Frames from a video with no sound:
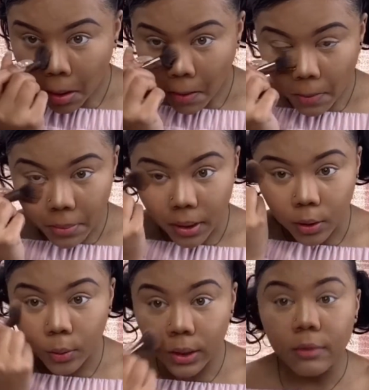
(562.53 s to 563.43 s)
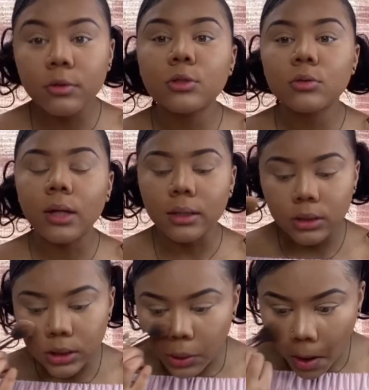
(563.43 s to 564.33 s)
But whatever you like to
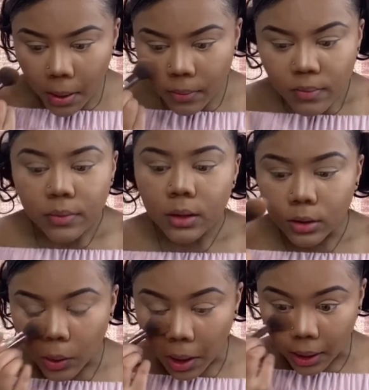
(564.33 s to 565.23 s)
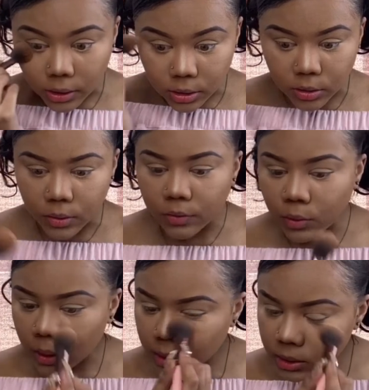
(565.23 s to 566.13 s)
do, you guys do. If you
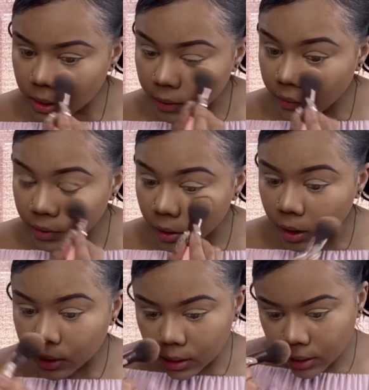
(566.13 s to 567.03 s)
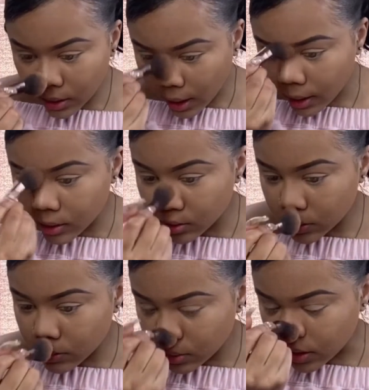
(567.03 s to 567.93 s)
want to set for longer than I
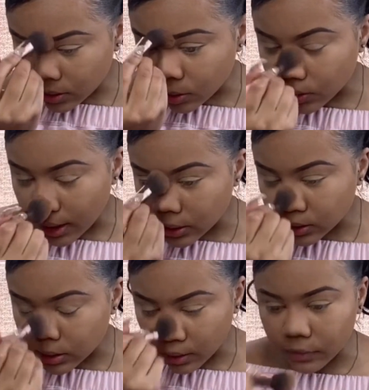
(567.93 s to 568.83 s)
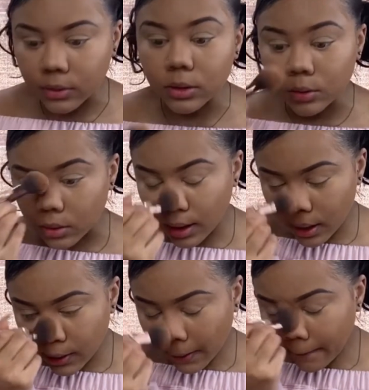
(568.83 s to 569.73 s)
do, then you guys can definitely do
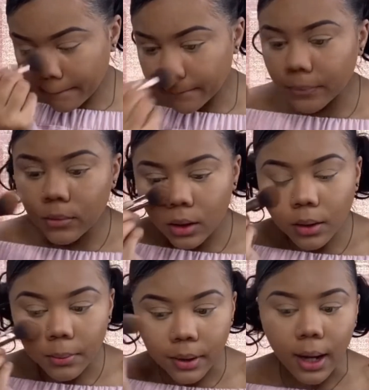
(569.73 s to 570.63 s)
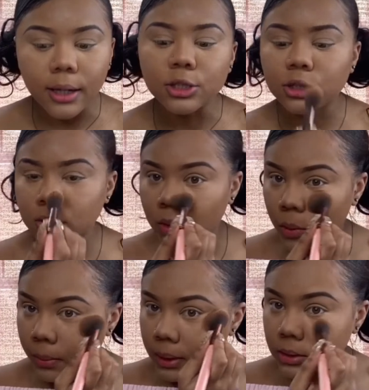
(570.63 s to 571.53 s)
that. But I just know
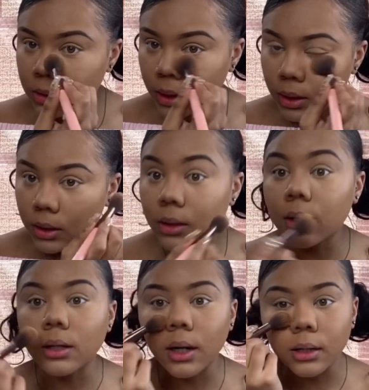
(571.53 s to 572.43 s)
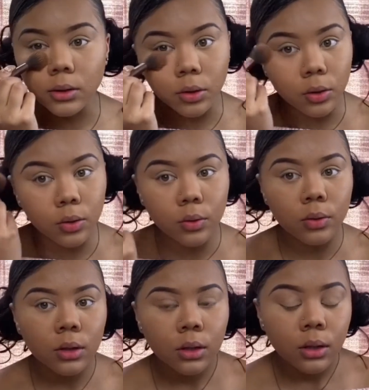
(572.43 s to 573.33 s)
my skin, and I know
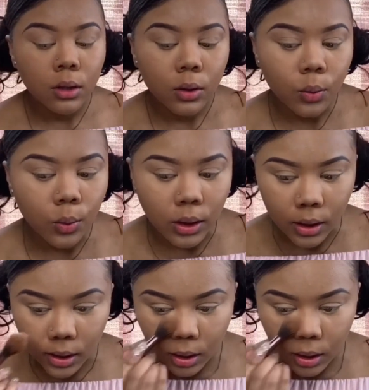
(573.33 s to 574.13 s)
what